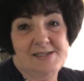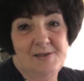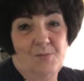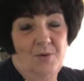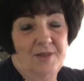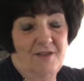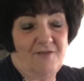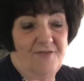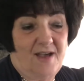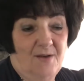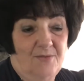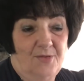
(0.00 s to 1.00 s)
when they
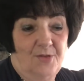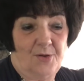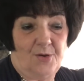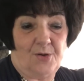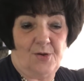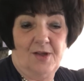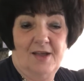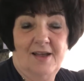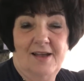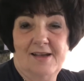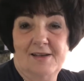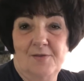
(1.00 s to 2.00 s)
found their
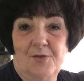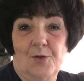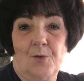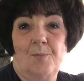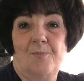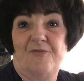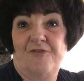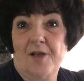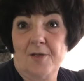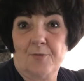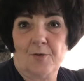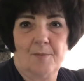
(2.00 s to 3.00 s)

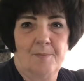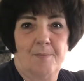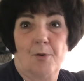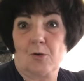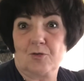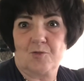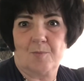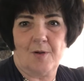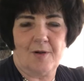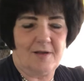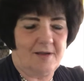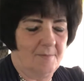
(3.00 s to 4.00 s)
favorite birch
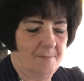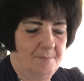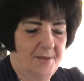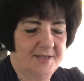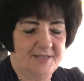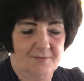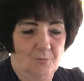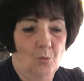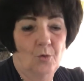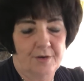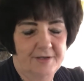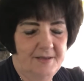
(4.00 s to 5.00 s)
bark piece of
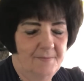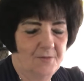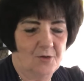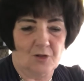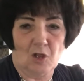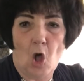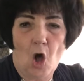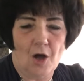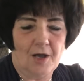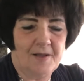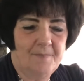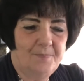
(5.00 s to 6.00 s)
wood, their
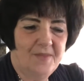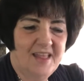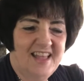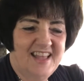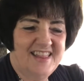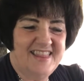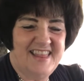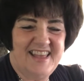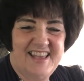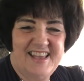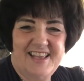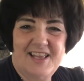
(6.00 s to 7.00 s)
log,
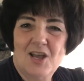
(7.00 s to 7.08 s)
they